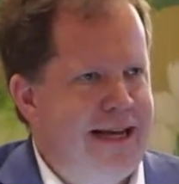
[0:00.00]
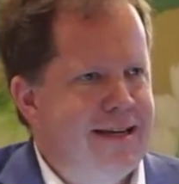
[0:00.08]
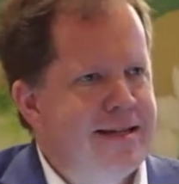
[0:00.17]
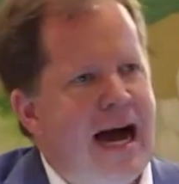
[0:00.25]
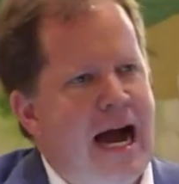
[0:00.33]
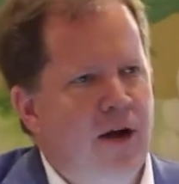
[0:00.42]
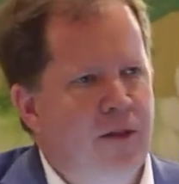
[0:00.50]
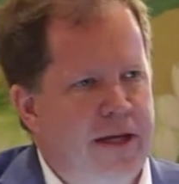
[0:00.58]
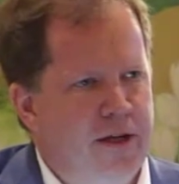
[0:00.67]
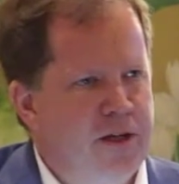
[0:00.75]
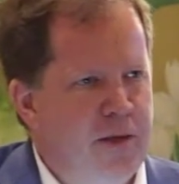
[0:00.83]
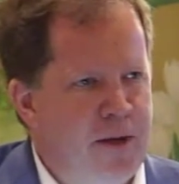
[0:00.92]
the entire
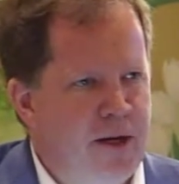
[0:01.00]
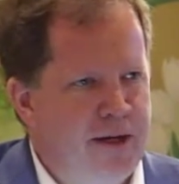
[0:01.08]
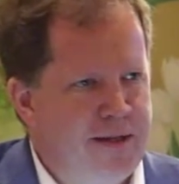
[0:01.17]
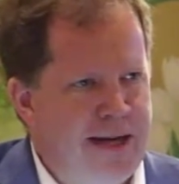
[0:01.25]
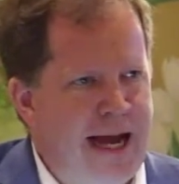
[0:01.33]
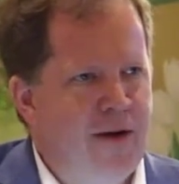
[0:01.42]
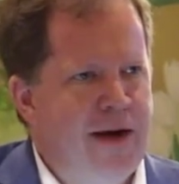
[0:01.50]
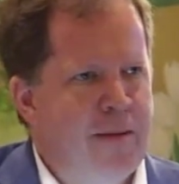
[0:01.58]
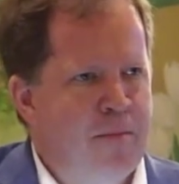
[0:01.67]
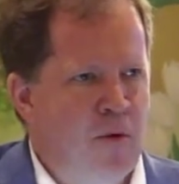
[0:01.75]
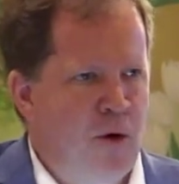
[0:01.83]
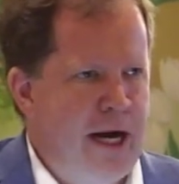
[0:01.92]
legal community to now
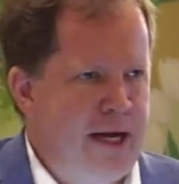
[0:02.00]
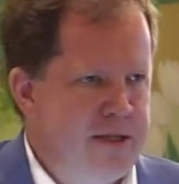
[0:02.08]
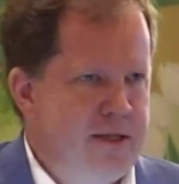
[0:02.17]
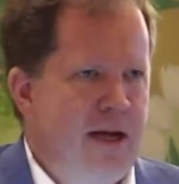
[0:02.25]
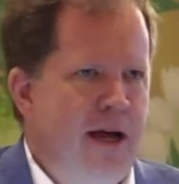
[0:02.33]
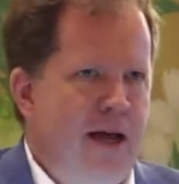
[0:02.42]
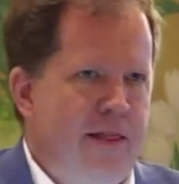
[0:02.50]
embrace